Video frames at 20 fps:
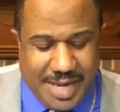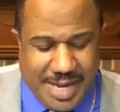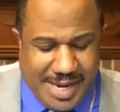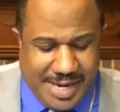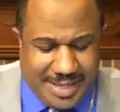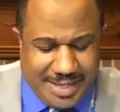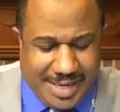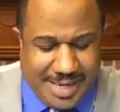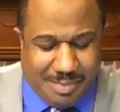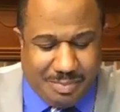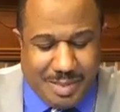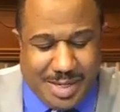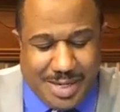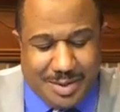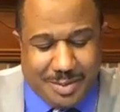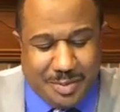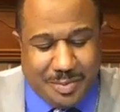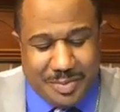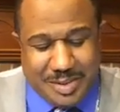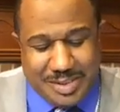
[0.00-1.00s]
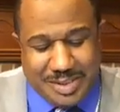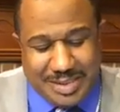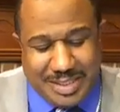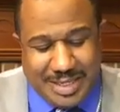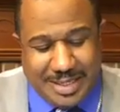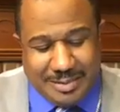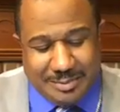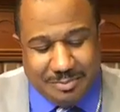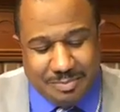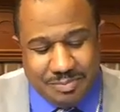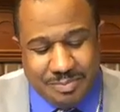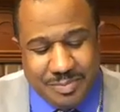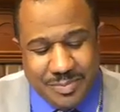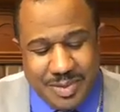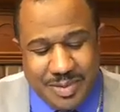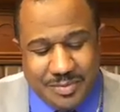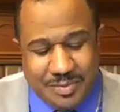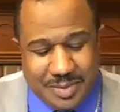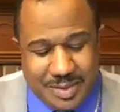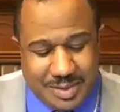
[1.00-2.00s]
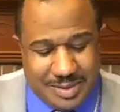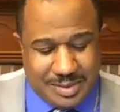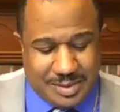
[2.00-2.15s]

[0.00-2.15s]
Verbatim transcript: Hand that man over to Satan for the